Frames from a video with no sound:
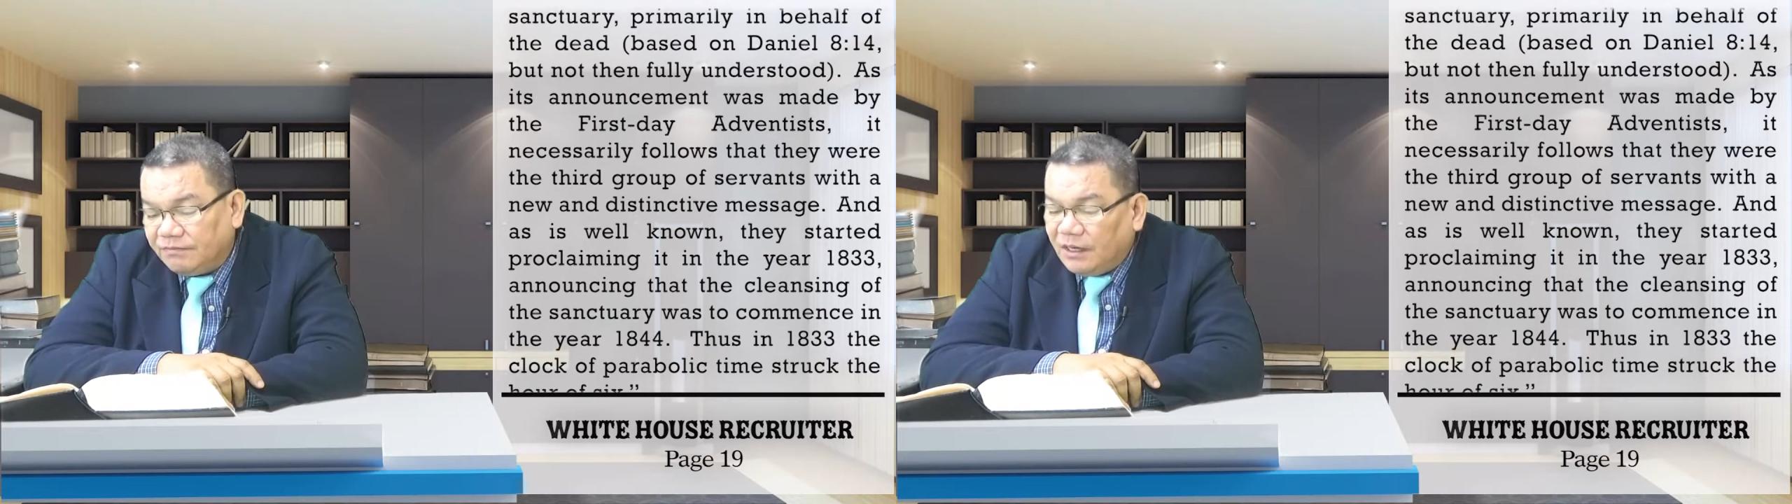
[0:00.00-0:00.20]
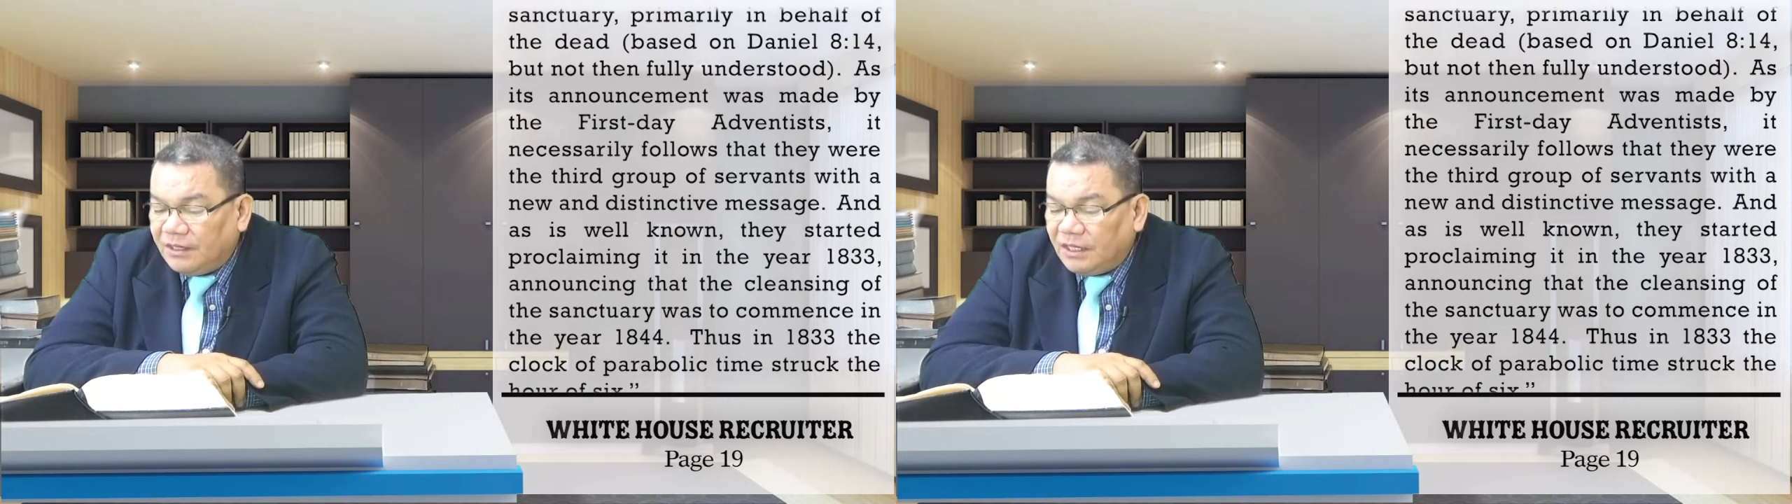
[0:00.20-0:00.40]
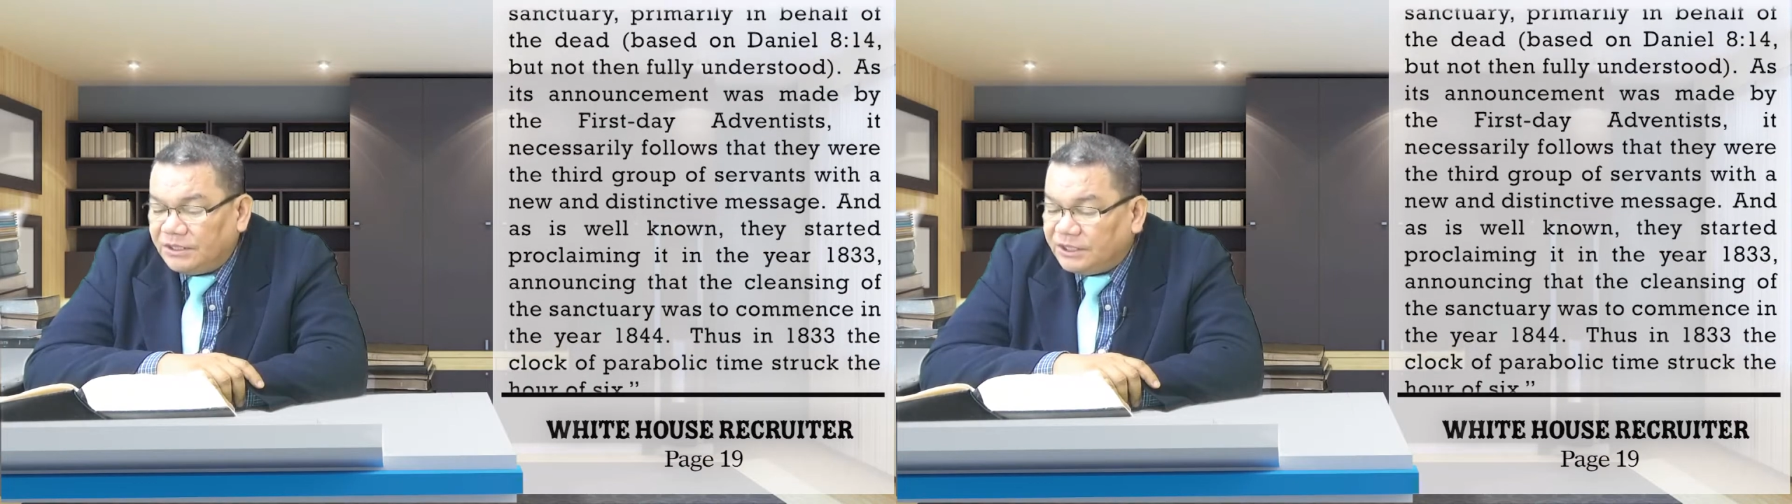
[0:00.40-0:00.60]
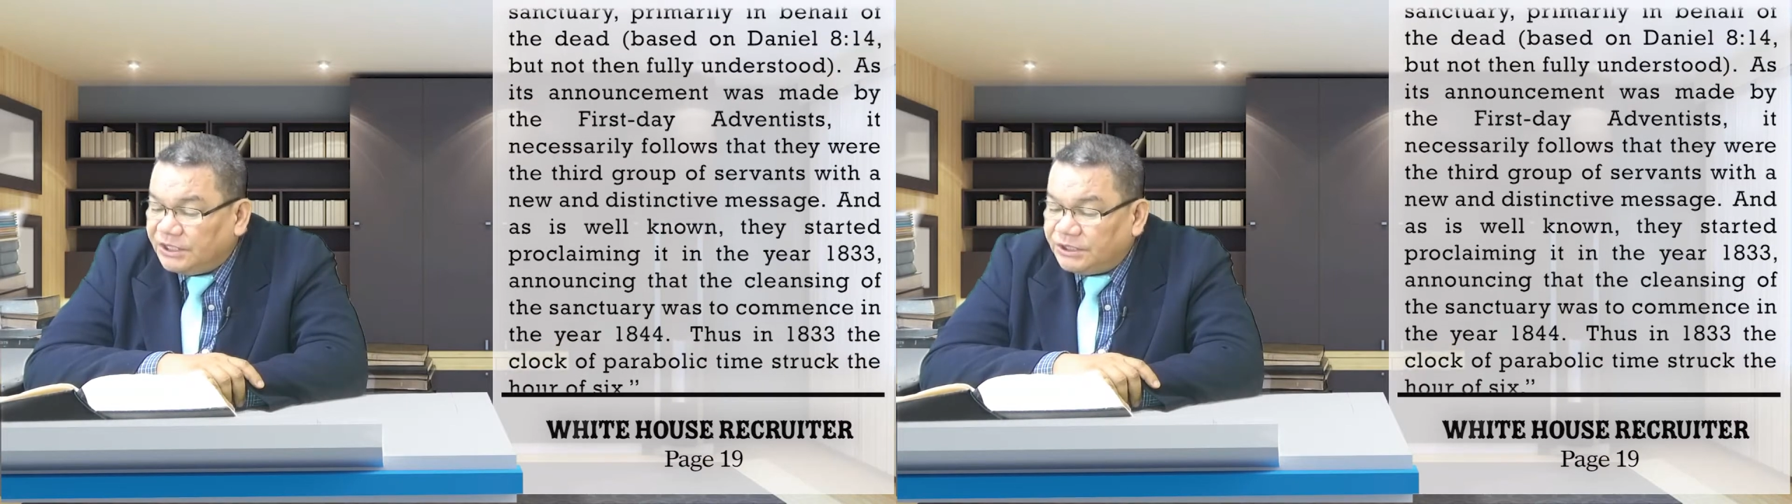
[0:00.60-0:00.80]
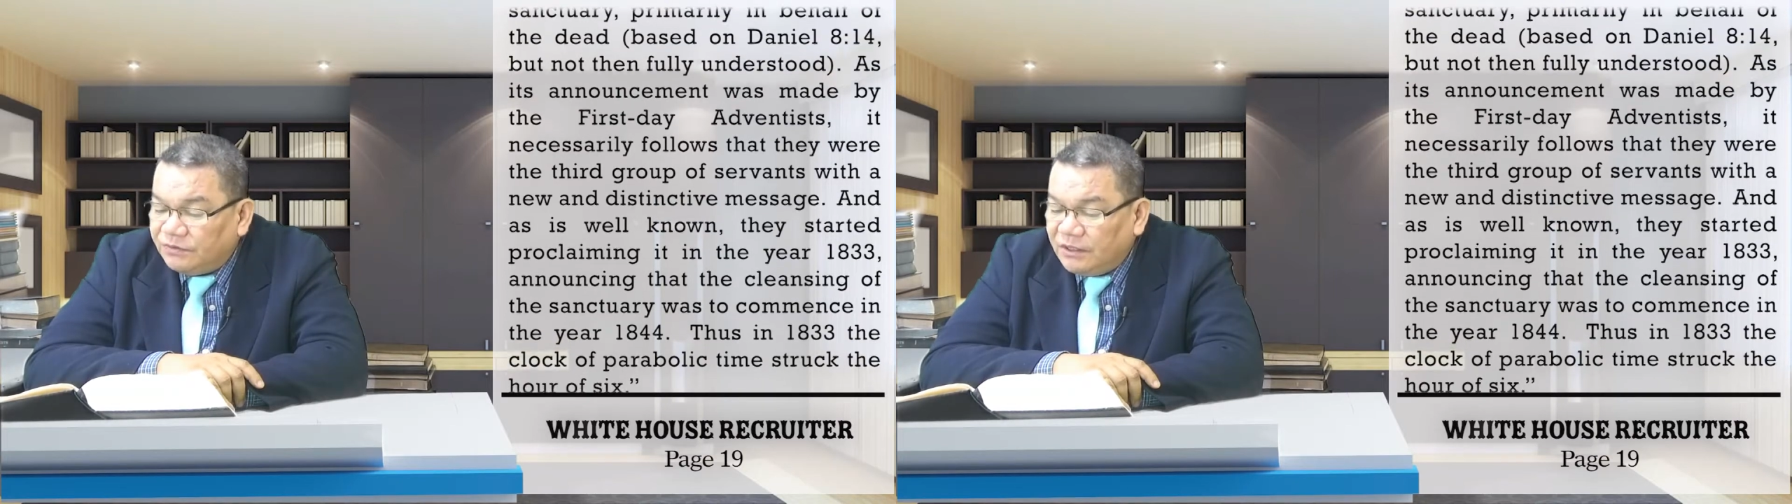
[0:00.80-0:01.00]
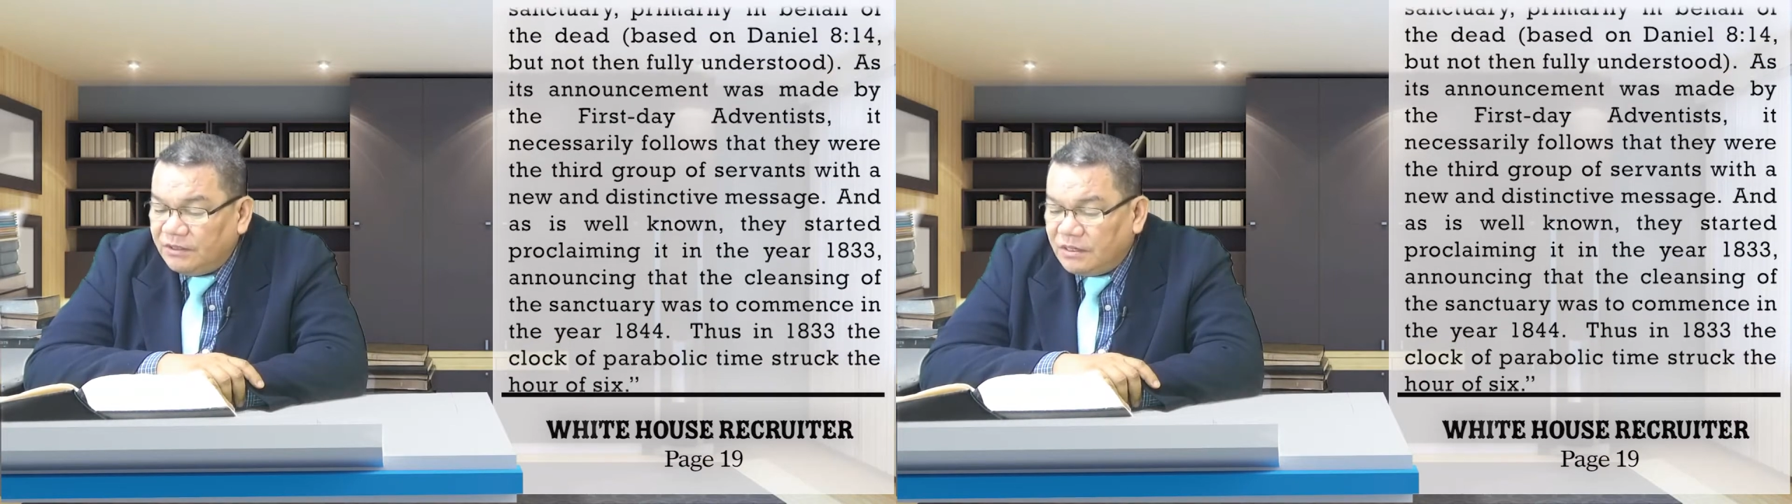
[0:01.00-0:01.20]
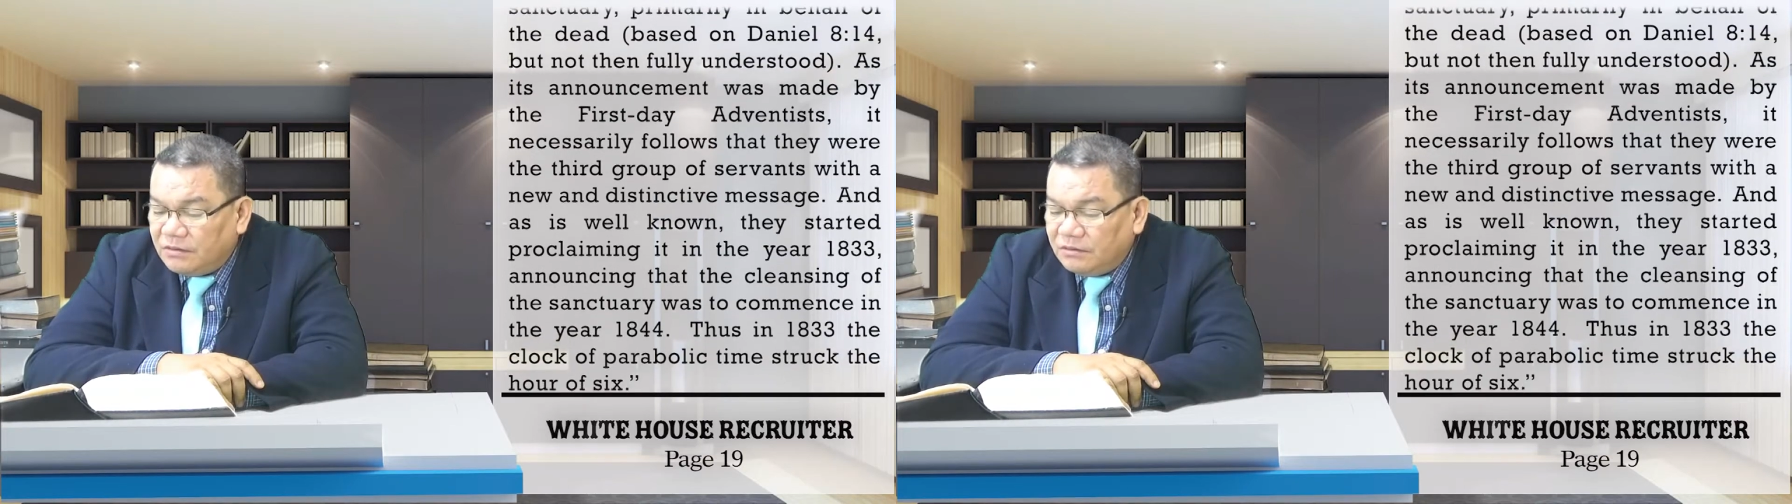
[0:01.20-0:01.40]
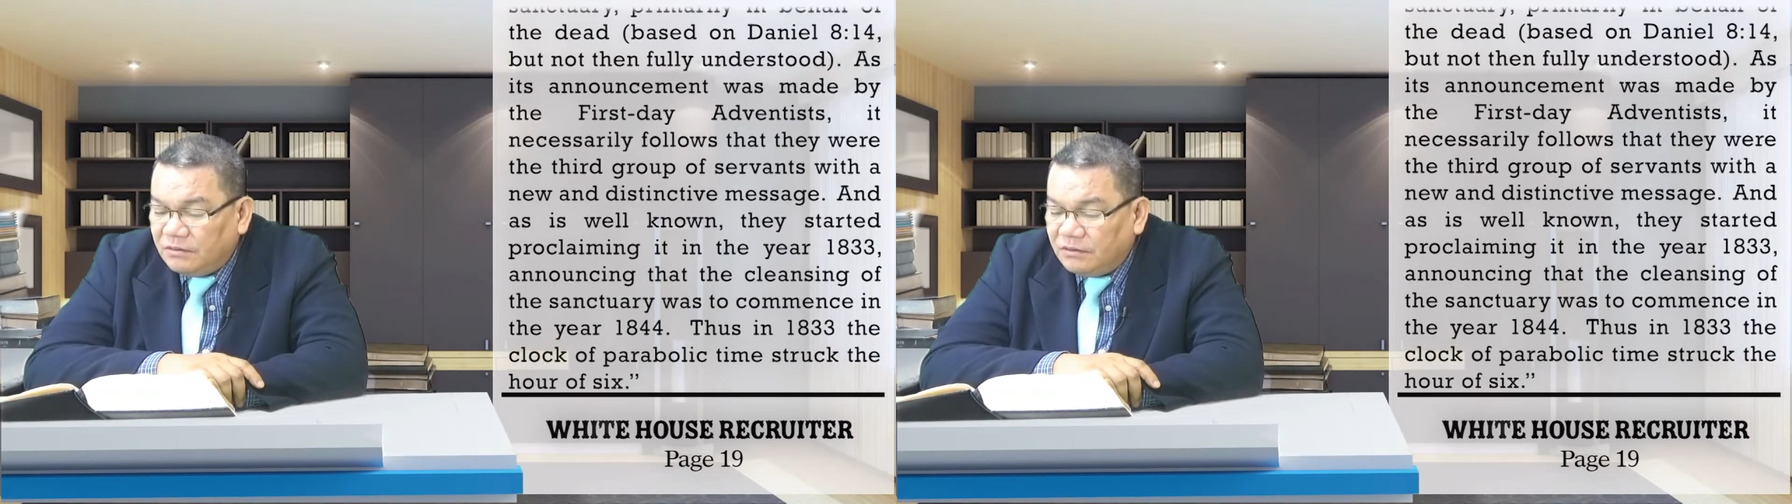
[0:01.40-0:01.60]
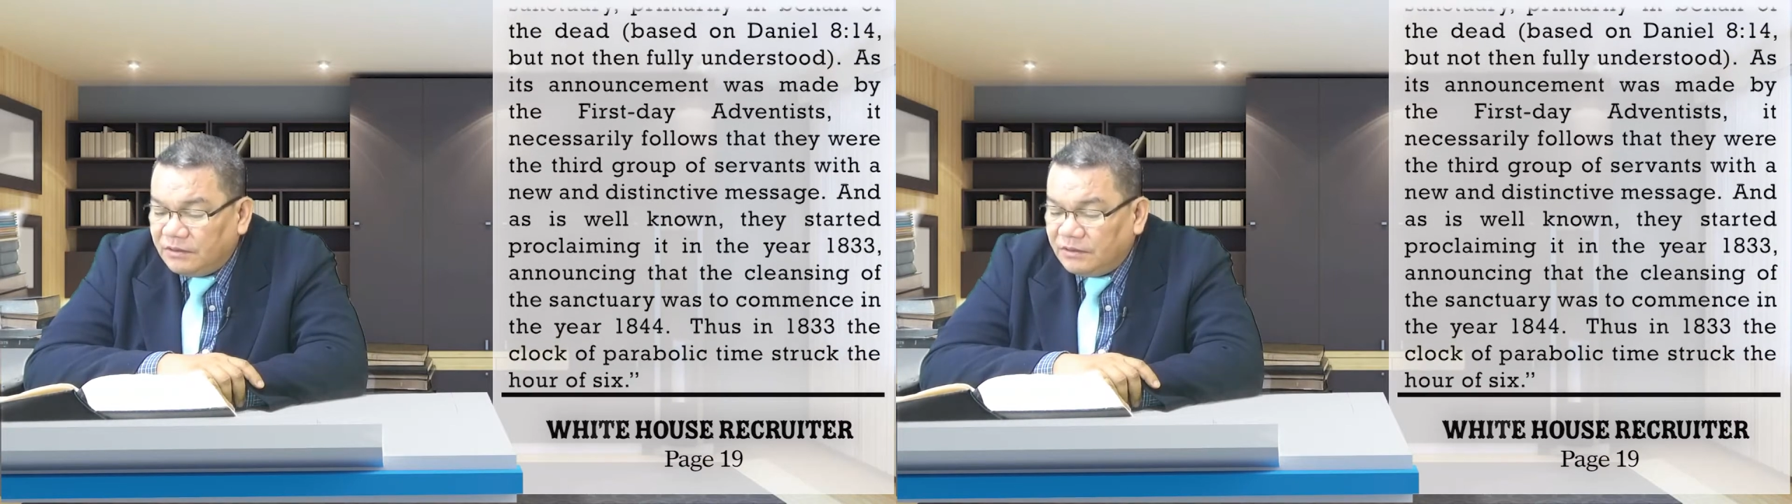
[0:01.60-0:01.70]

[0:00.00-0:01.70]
and as is well known,